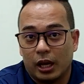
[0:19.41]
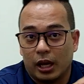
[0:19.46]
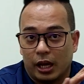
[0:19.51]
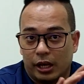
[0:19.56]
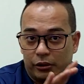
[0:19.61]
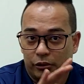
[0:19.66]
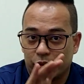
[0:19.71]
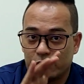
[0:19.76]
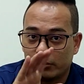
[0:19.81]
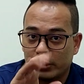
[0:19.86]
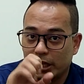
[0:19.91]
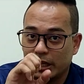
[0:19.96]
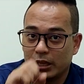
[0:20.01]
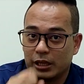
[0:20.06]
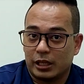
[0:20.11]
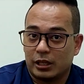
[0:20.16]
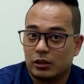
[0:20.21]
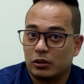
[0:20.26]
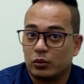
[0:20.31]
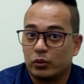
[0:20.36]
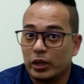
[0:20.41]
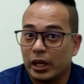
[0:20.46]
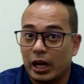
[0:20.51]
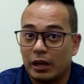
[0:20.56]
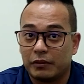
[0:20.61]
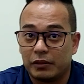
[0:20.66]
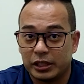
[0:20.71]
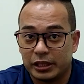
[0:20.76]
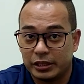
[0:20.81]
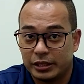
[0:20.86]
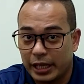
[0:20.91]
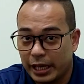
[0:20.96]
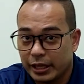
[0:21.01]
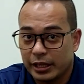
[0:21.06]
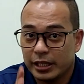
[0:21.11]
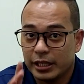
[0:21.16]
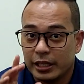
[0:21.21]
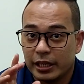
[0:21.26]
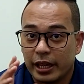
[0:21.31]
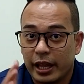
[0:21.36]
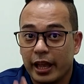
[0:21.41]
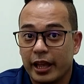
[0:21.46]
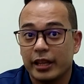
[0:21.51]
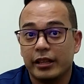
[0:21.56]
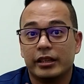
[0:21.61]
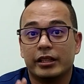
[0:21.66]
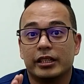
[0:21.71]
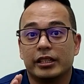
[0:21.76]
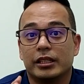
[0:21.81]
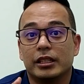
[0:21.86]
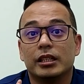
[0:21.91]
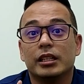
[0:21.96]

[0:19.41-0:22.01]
And right now, we have a dedicated